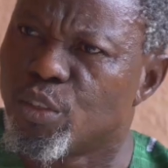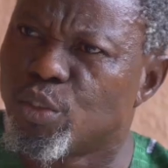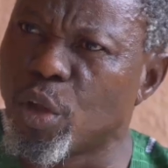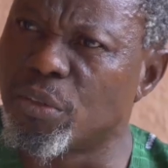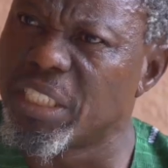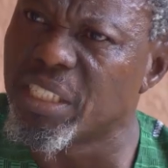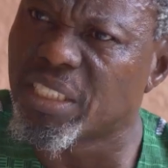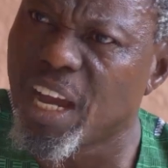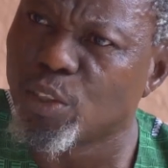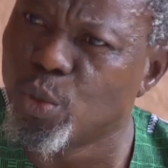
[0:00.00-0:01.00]
So this
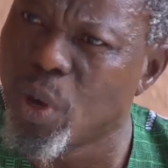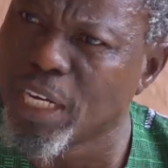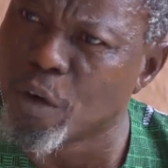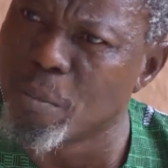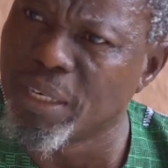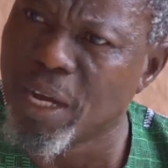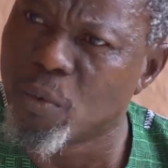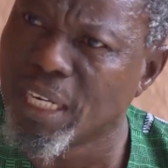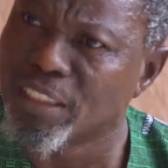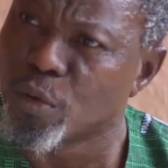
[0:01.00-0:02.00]
is how you and your mother
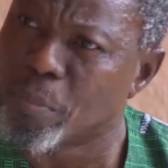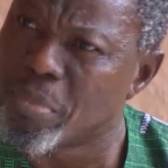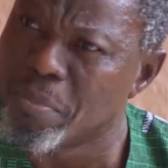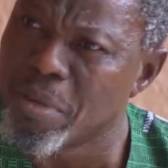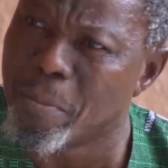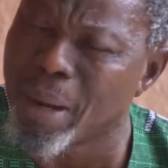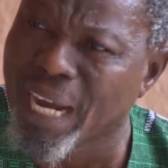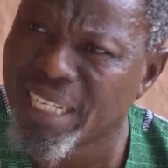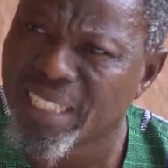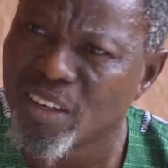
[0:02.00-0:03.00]
want to pay me
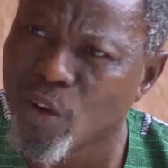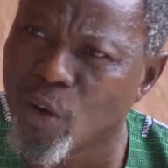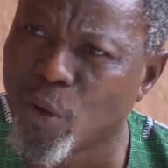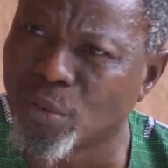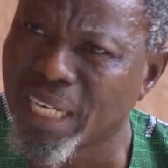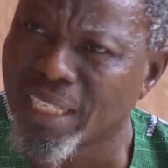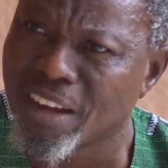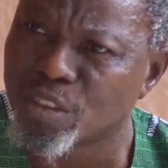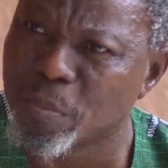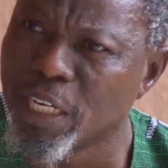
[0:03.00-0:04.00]
back all that
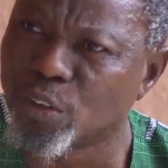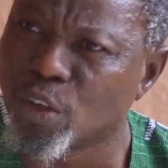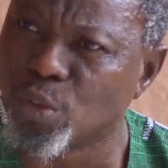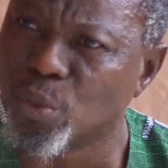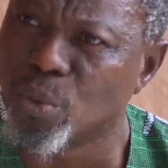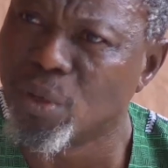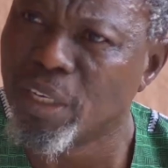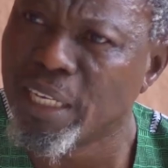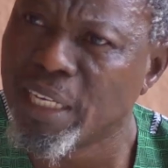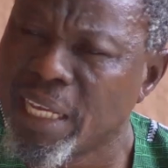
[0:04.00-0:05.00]
I've spent on you.
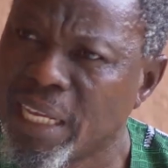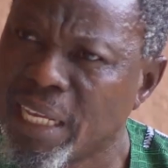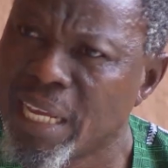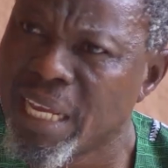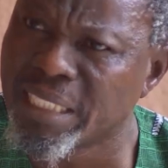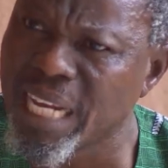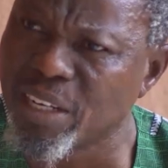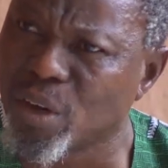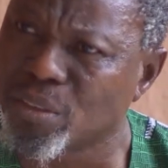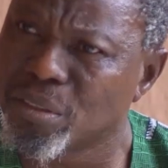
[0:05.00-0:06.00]
Is
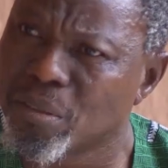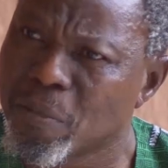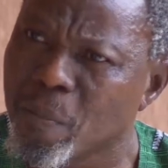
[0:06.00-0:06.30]
that not?